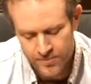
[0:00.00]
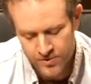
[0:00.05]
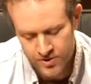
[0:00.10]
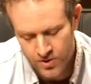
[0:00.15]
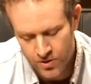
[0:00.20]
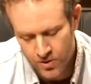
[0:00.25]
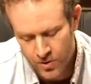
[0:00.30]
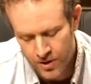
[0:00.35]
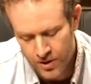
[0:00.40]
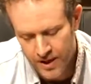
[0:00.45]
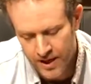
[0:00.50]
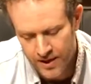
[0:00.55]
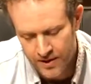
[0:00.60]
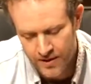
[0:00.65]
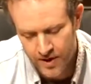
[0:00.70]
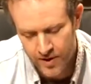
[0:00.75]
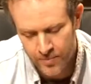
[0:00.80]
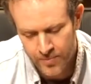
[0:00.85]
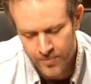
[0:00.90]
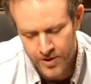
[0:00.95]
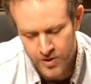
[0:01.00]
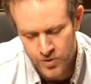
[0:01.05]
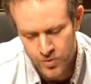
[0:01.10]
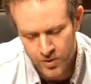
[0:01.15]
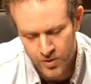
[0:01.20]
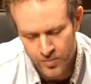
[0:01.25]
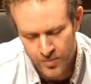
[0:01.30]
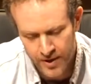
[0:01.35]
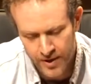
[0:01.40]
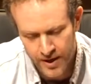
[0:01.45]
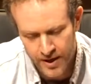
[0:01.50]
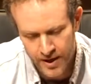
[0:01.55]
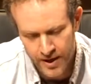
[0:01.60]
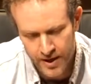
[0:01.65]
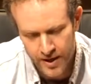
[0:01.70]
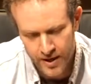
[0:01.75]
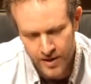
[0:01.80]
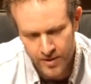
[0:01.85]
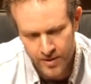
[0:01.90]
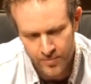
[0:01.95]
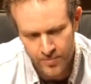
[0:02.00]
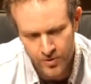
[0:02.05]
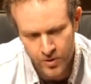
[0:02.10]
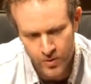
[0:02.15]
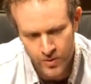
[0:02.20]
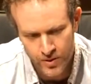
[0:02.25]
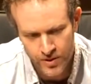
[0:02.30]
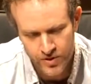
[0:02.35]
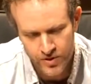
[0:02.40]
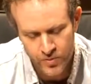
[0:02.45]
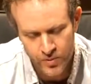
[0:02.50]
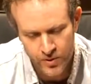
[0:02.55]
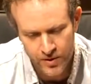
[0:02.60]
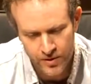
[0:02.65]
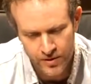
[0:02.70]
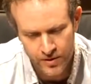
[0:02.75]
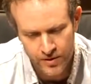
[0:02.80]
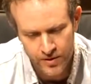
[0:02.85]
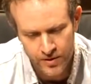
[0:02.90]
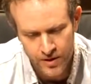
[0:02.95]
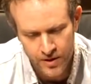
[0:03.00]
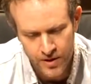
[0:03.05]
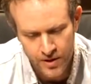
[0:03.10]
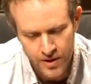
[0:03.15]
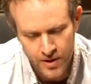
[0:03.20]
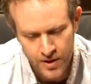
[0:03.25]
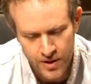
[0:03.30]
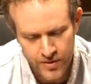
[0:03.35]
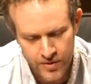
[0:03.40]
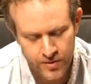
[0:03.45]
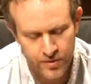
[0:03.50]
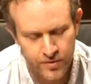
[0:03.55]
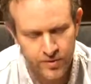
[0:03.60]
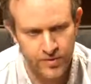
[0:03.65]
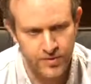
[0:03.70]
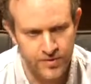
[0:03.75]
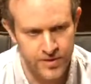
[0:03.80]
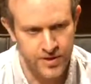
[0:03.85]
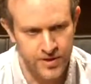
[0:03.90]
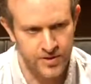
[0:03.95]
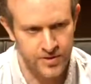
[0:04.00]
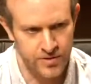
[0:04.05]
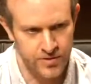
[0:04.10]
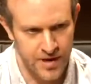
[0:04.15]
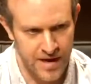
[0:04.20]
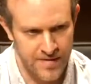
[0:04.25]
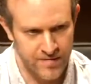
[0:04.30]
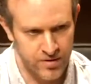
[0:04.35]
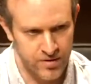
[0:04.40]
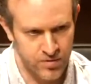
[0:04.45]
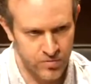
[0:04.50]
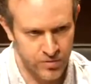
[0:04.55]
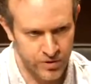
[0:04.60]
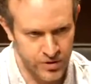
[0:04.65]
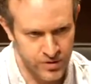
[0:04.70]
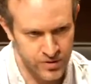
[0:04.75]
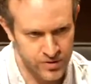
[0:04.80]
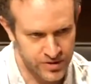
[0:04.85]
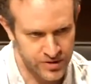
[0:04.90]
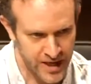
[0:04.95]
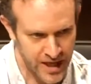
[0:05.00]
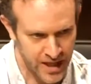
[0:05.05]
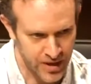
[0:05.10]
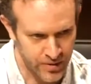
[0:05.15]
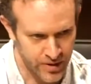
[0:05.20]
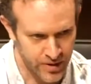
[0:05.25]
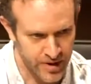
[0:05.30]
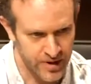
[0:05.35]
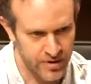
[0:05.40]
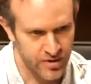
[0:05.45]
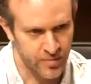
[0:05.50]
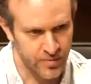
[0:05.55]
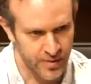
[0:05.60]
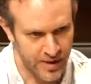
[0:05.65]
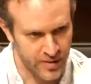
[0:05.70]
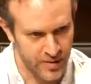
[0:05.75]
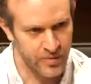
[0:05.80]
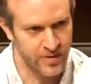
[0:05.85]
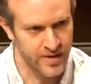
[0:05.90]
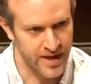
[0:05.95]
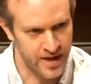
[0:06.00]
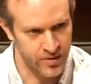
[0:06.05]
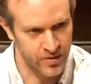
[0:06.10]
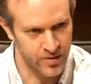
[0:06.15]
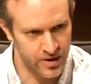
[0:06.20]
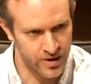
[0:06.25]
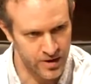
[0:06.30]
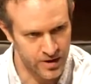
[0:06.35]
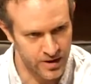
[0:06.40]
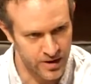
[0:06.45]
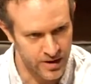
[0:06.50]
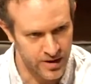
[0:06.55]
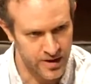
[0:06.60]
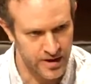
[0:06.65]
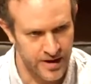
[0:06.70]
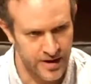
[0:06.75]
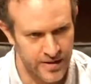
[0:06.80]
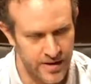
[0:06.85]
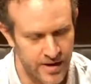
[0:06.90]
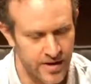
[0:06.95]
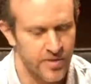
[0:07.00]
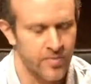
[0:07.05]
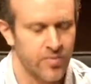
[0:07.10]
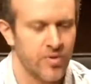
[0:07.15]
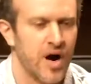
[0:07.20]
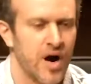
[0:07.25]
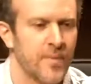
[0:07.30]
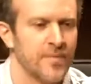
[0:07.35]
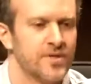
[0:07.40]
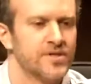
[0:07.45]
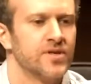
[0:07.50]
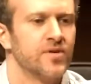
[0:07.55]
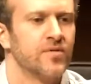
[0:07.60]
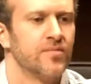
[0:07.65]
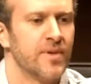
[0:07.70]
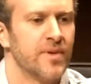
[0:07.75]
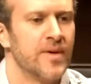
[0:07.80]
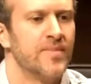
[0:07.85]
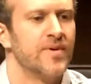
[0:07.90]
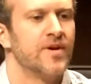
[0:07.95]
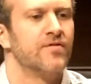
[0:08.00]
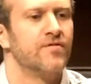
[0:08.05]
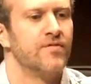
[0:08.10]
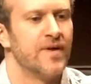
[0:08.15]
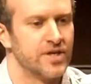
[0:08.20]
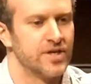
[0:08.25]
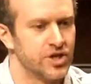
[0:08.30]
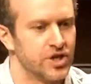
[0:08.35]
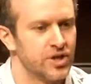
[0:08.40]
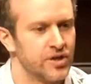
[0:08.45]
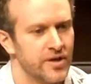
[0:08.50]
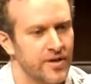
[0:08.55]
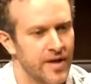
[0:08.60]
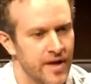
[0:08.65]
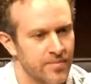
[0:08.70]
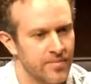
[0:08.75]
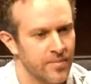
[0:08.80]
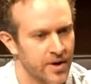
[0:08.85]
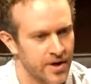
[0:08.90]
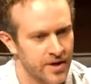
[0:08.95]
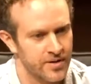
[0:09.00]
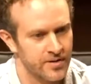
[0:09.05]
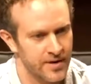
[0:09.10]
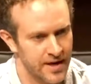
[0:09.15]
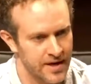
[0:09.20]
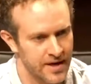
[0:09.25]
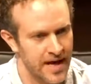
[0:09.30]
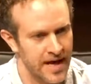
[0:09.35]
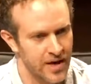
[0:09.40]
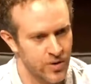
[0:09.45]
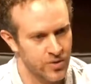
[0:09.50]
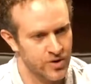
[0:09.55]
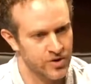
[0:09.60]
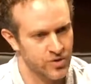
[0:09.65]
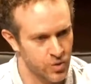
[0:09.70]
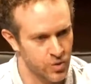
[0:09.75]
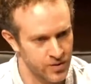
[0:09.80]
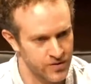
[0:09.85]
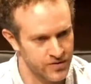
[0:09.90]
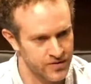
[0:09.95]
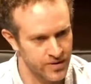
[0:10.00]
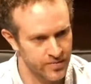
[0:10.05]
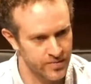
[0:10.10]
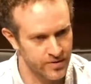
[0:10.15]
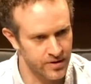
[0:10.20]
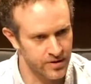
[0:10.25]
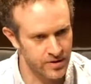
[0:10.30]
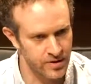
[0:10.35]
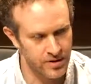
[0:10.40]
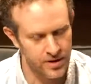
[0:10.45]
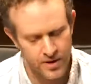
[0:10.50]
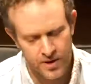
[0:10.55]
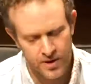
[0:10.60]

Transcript: So a lot of companies will pay employees with. They'll have a reduced salary and they'll pay with equity, in the promise that maybe eventually that equity is worth something,